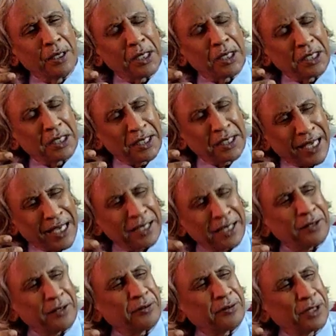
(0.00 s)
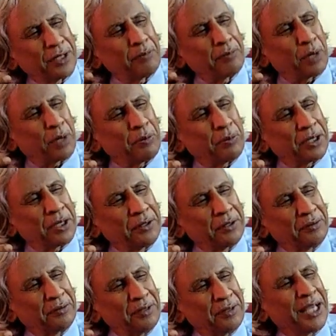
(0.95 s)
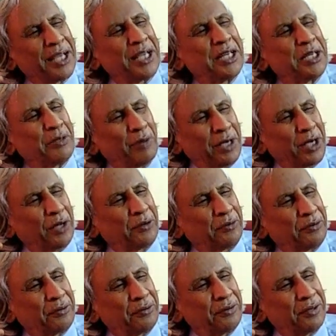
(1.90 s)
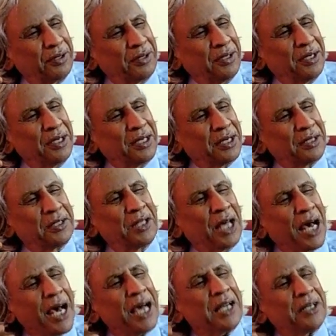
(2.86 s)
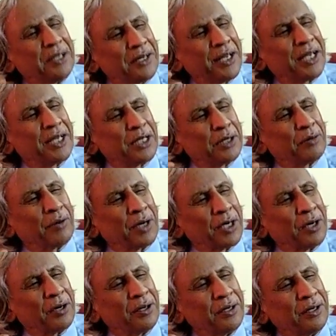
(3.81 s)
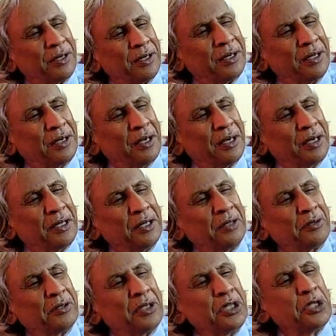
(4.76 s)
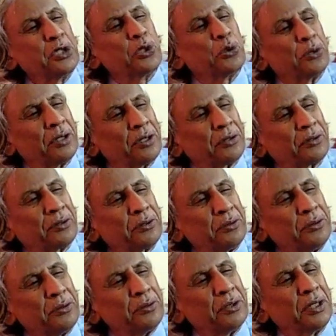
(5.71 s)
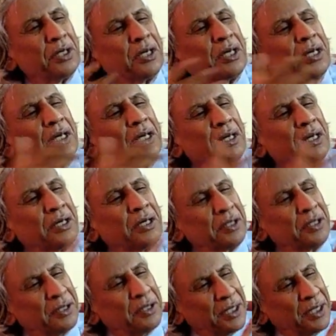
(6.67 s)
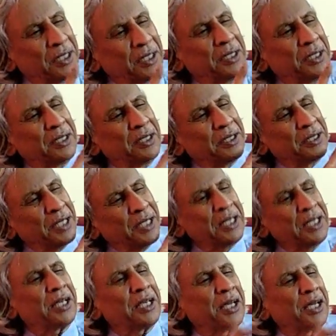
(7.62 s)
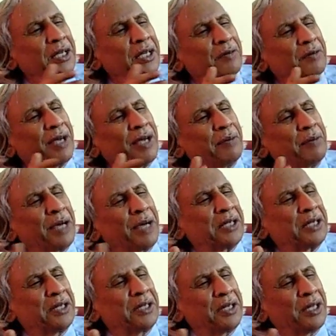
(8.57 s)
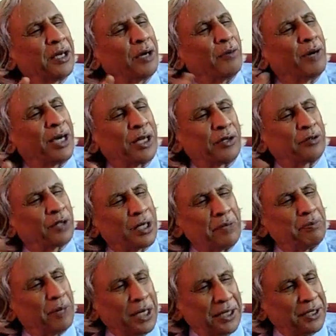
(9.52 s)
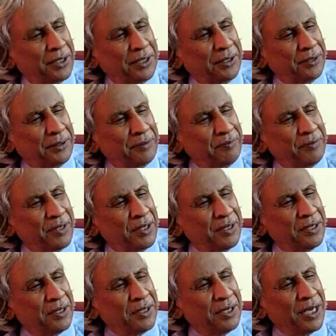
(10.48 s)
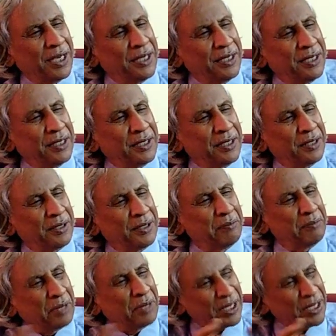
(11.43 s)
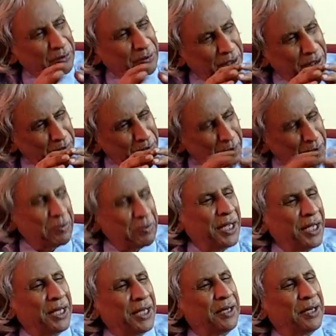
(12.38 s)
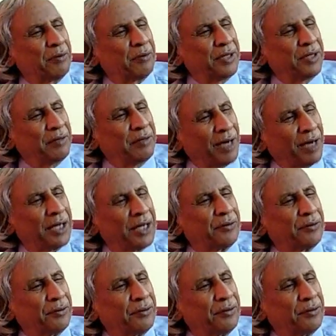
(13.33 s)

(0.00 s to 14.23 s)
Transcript: characteristic properties, negative ions. That negative ion is injurious to any kind of a bacteria, virus, or a particle, and it breaks the membrane of the virus,